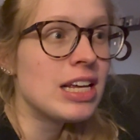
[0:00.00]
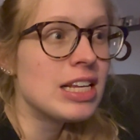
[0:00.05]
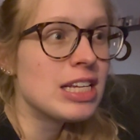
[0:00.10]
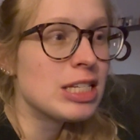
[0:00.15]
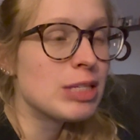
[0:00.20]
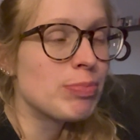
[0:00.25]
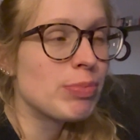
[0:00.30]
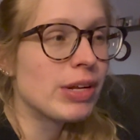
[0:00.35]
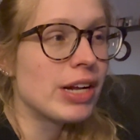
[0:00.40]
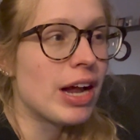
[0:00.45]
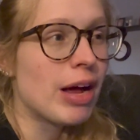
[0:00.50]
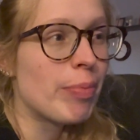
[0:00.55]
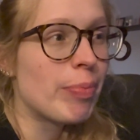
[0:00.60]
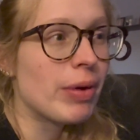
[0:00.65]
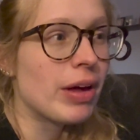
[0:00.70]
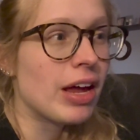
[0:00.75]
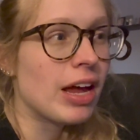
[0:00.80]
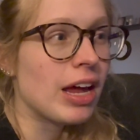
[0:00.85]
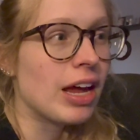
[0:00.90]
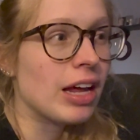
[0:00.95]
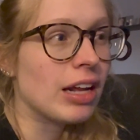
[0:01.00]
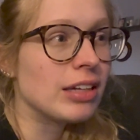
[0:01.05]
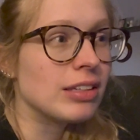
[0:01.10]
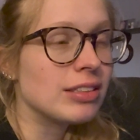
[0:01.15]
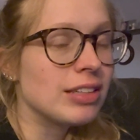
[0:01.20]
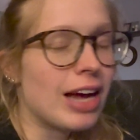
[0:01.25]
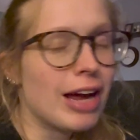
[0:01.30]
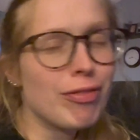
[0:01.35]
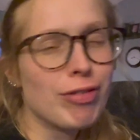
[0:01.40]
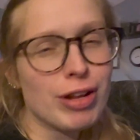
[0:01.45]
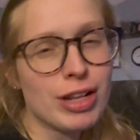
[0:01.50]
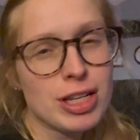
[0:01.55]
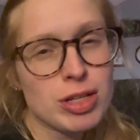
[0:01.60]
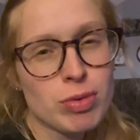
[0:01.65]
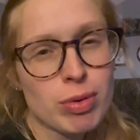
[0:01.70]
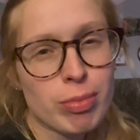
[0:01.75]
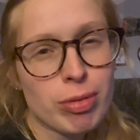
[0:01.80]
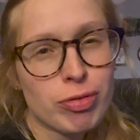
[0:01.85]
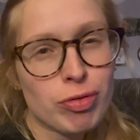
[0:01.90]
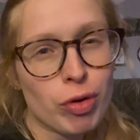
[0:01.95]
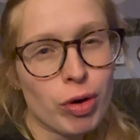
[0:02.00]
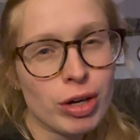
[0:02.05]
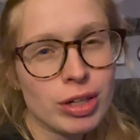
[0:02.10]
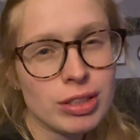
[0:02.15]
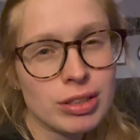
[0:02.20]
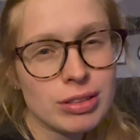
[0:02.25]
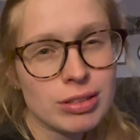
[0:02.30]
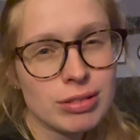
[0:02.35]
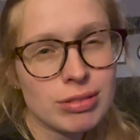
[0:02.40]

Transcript: split up. And I've read this one before.